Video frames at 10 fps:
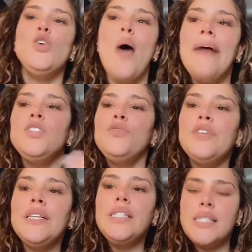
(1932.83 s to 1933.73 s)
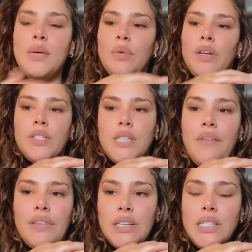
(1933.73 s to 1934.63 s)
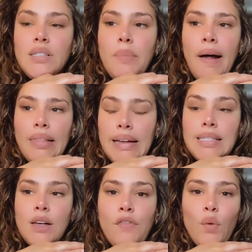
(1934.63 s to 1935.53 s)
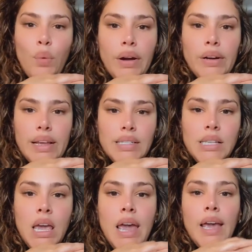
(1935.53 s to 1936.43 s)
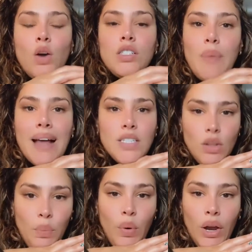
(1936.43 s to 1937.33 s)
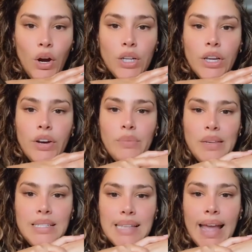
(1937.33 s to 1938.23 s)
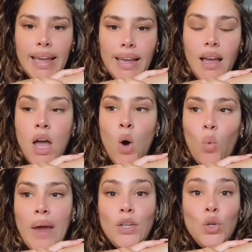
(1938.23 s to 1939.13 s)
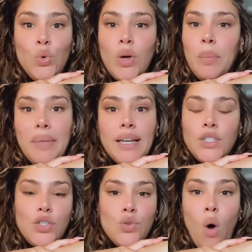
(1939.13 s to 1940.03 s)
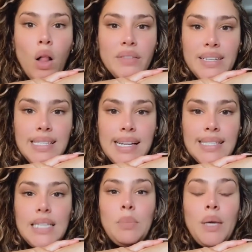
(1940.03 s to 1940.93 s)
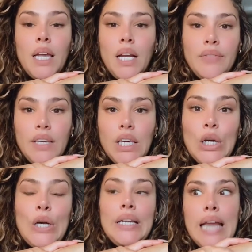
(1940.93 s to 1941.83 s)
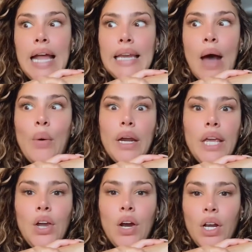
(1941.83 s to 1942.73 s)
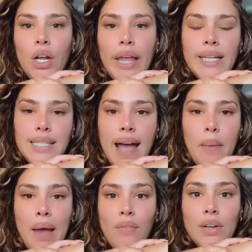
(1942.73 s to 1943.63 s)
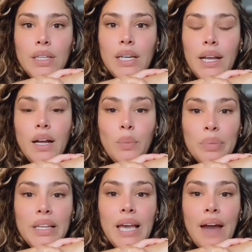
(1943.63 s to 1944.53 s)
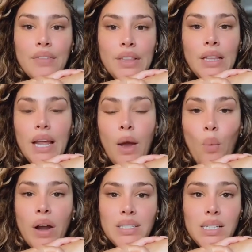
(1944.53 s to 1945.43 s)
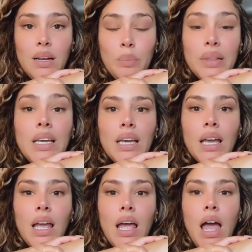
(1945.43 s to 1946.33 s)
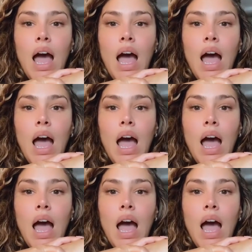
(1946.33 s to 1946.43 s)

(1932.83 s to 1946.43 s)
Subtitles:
you have to really sit with yourself. And this is about like self-awareness. It goes back to the point earlier of me saying when you committed to do all of these things at the beginning of the year and now we're here and you're like, damn, I really didn't complete everything that I wanted to complete.